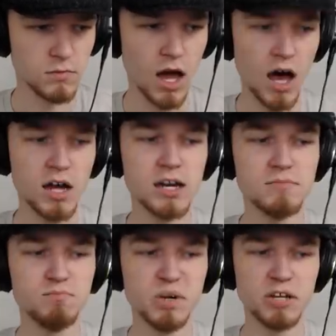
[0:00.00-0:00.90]
I
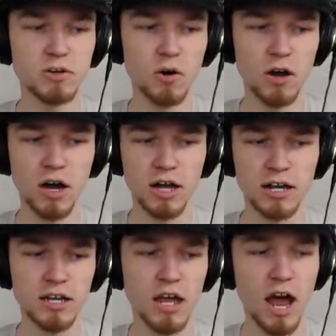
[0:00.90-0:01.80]
am Big
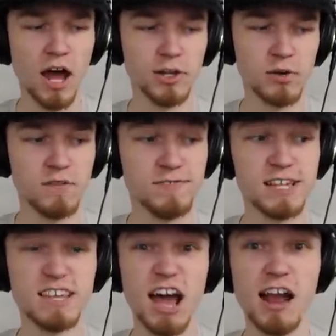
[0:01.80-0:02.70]
Goron, elder of
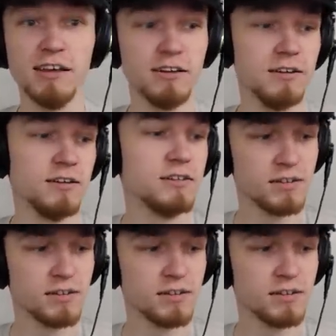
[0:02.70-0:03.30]
this island.